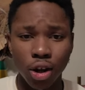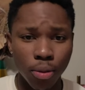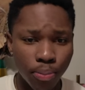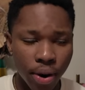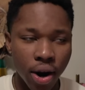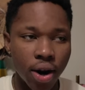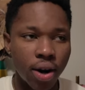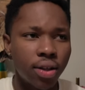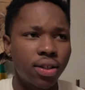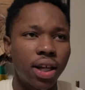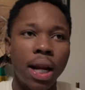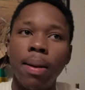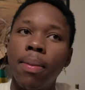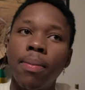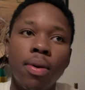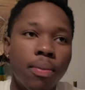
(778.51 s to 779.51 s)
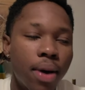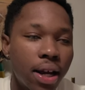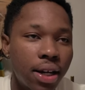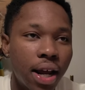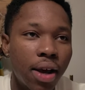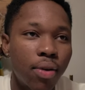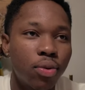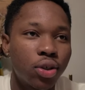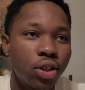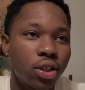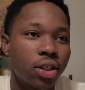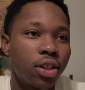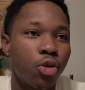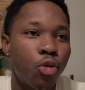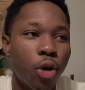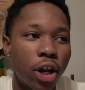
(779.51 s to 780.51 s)
their parents. And I remember my dad was
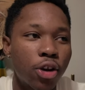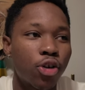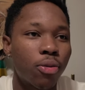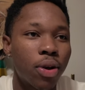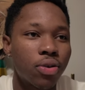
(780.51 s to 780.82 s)
just in the waiting room.